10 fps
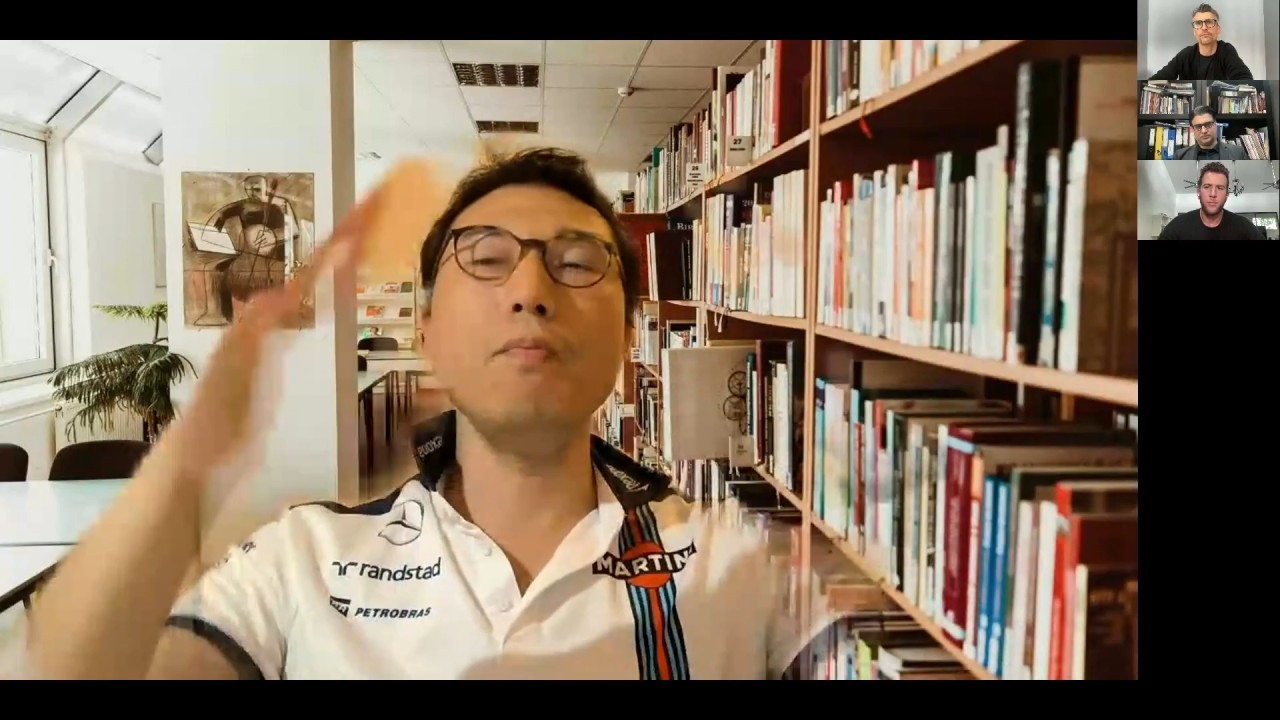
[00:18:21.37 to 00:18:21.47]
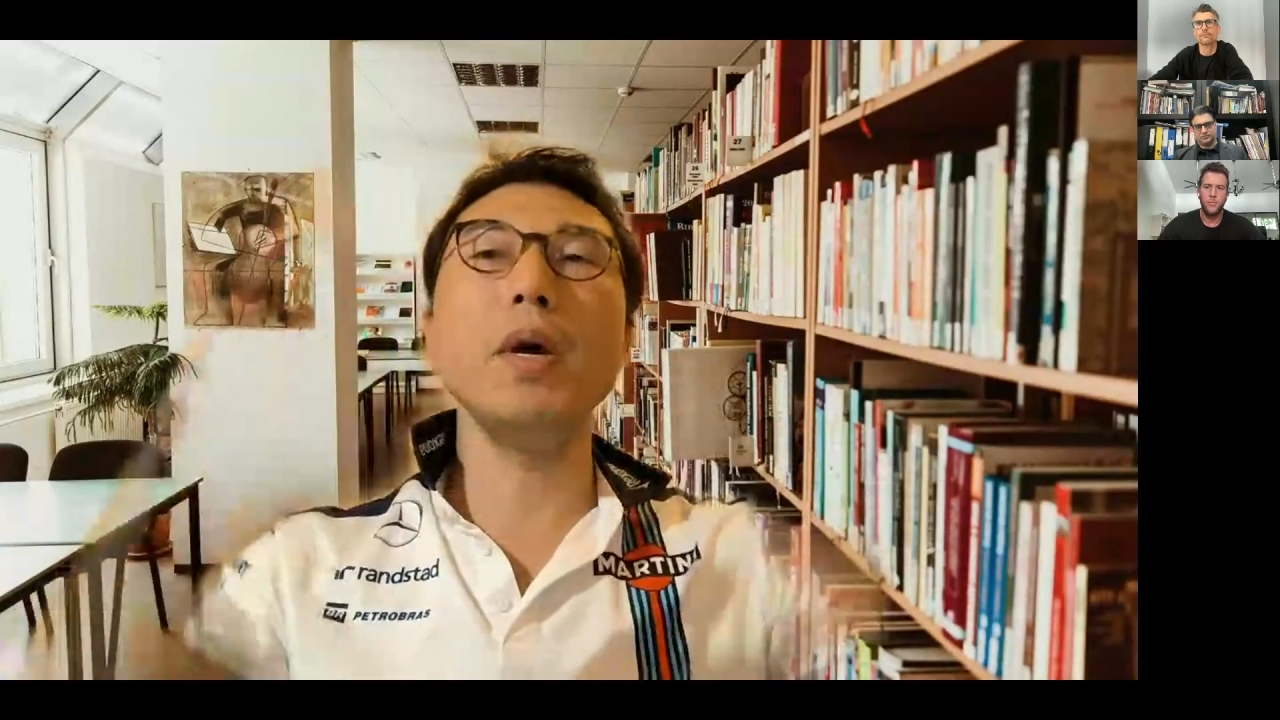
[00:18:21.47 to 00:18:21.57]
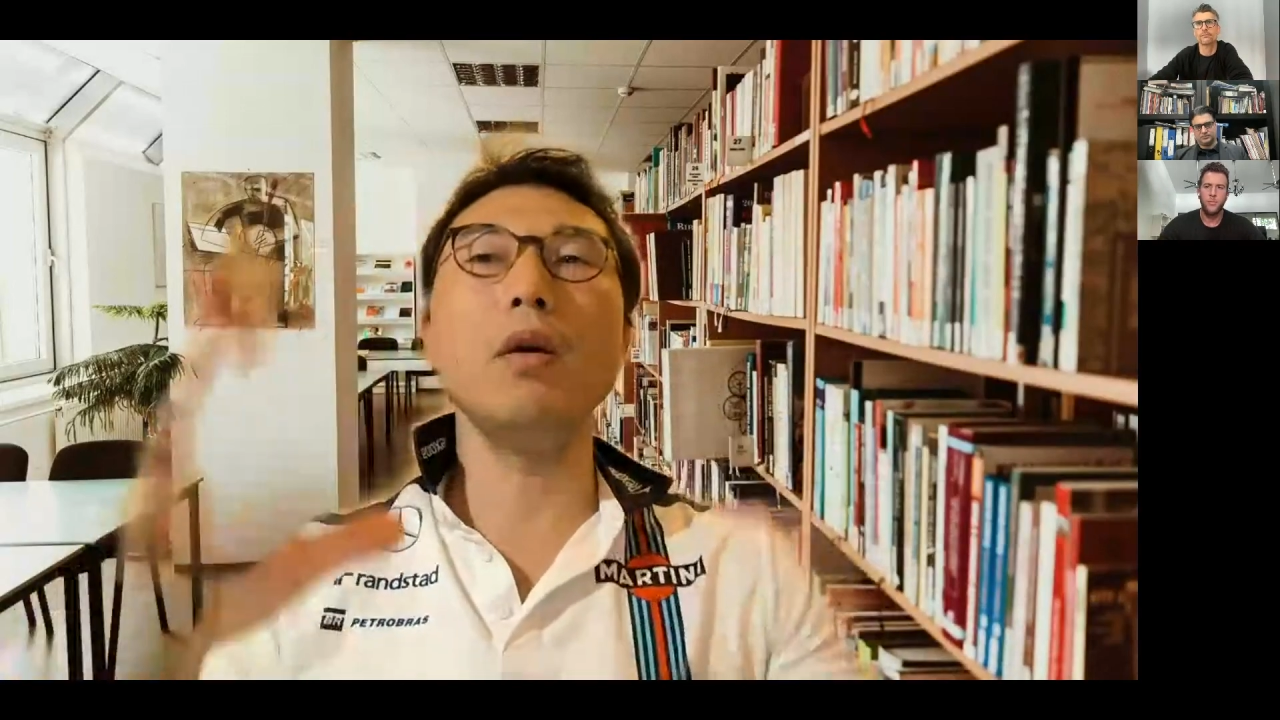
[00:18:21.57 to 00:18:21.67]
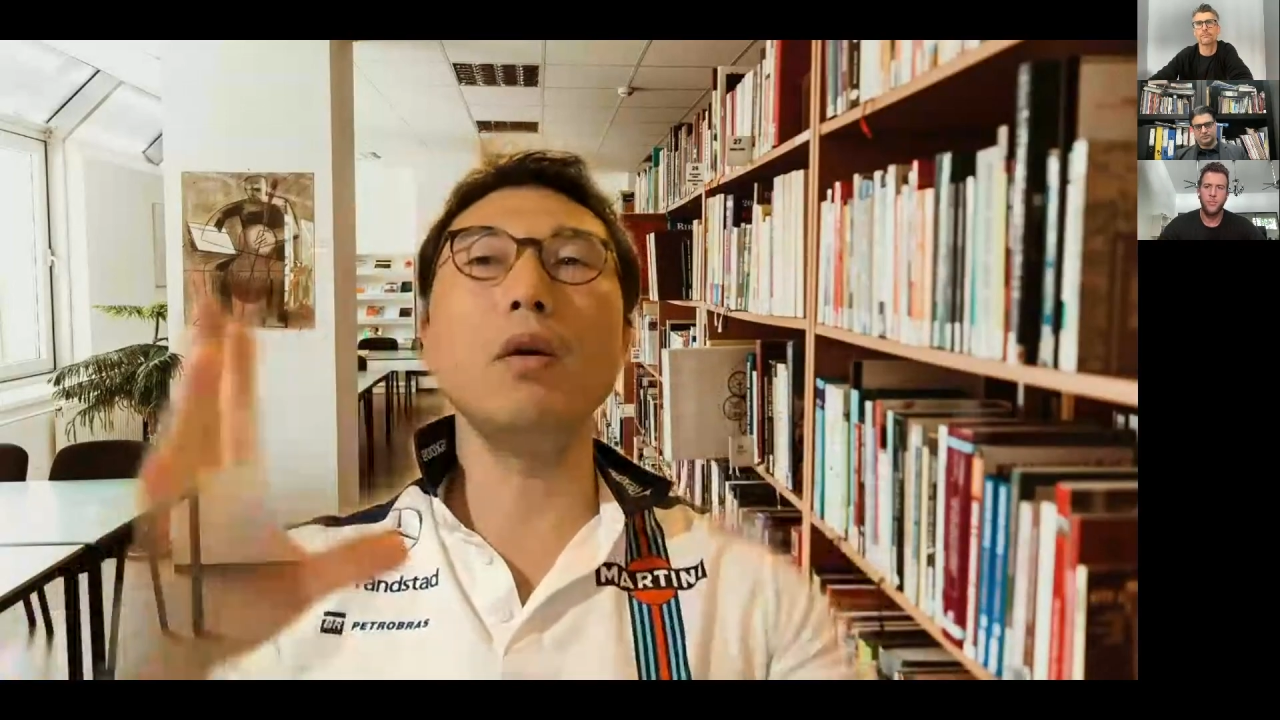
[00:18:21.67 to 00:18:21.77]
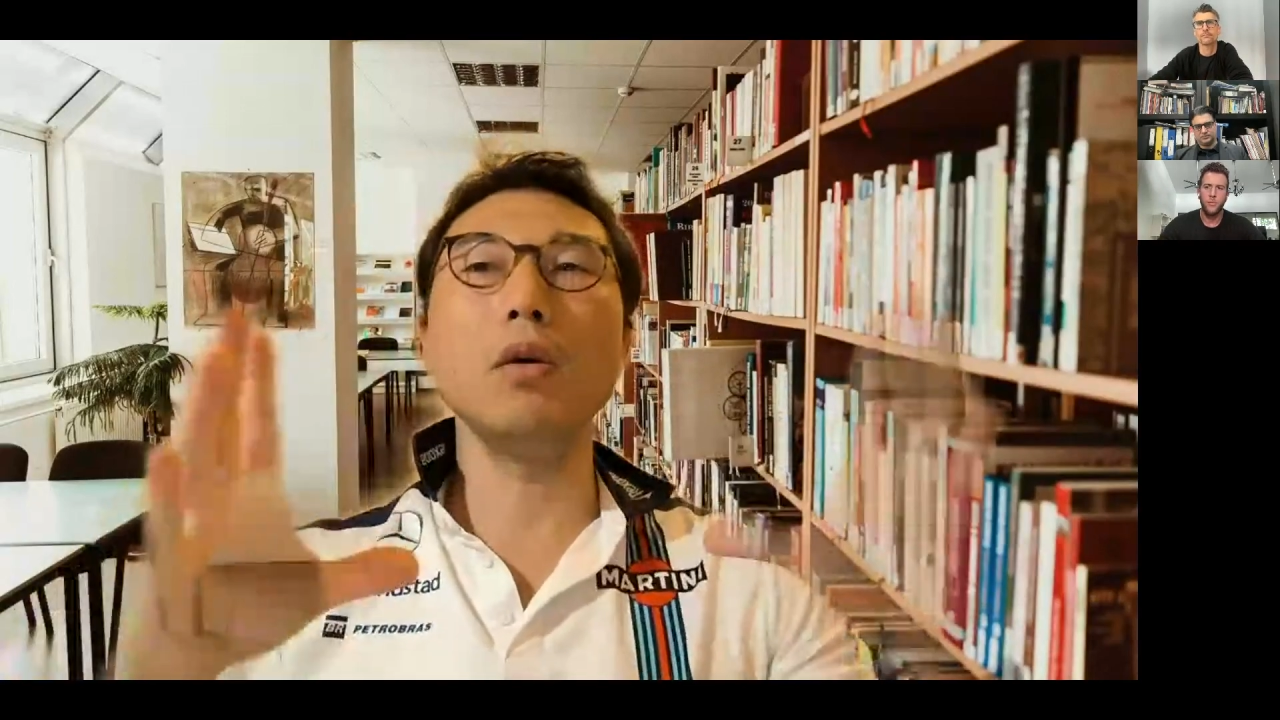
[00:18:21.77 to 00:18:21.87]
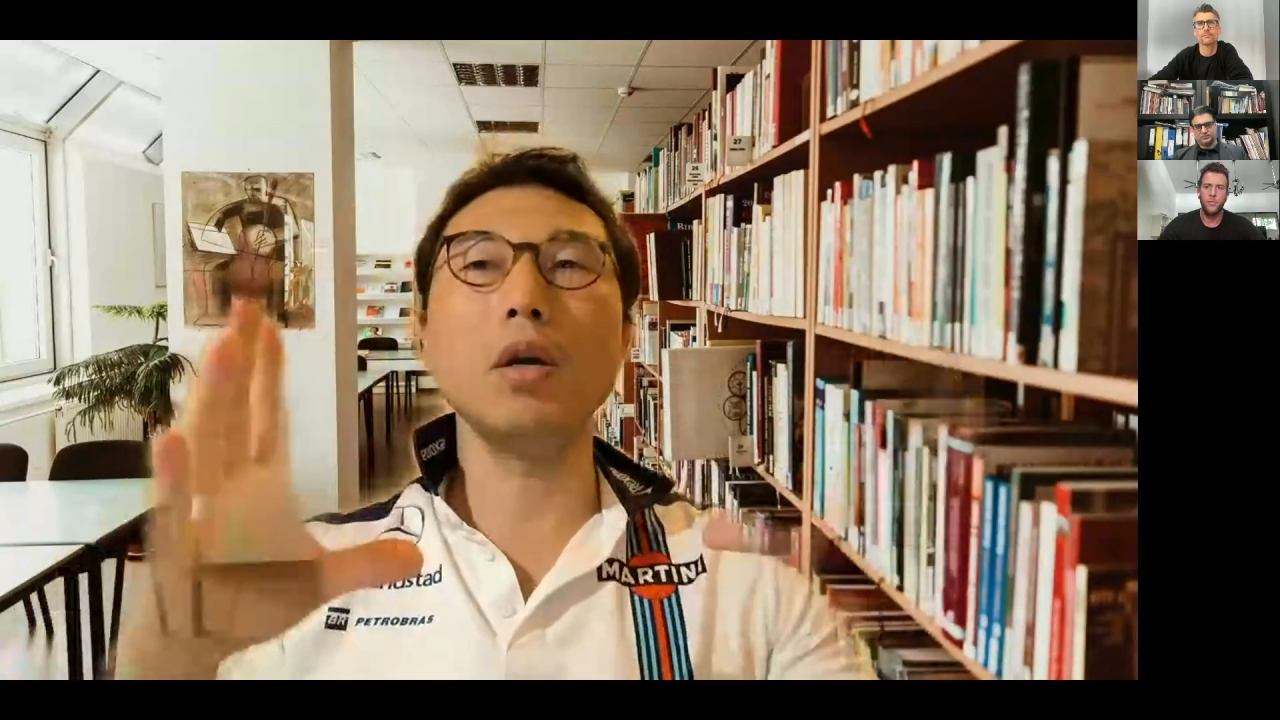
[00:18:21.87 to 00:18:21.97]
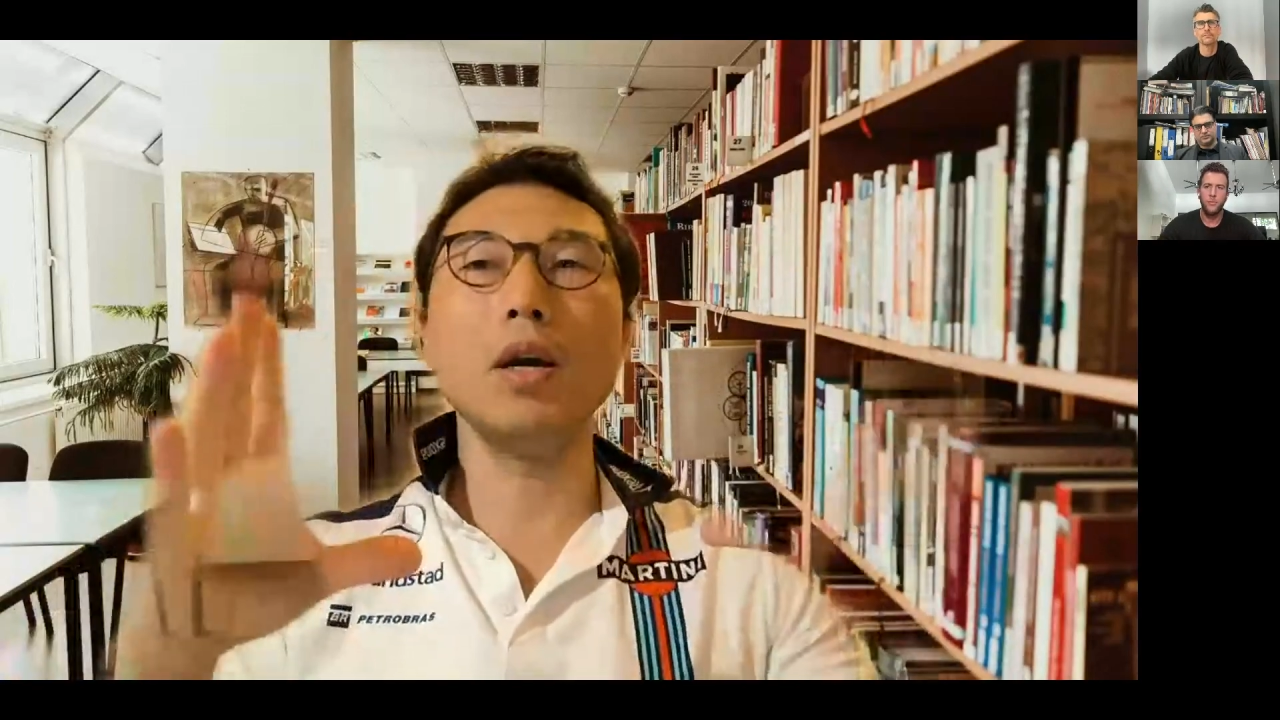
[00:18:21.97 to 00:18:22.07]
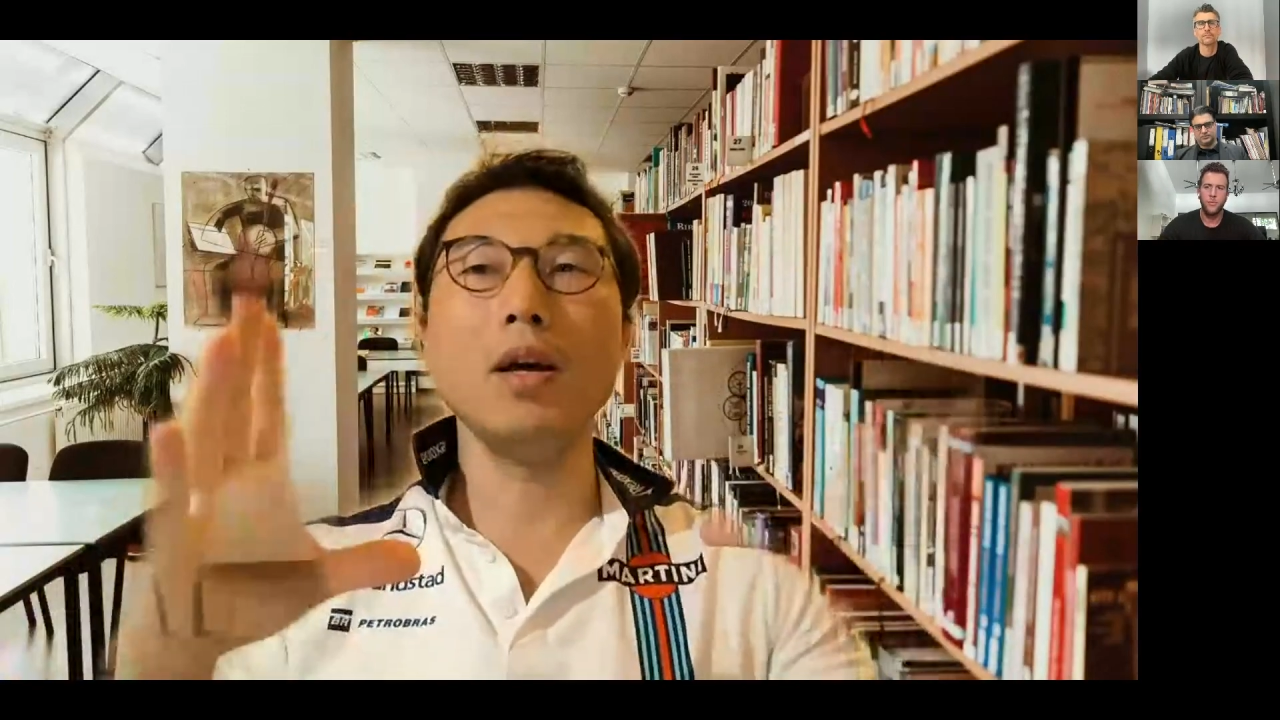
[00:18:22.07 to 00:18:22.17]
build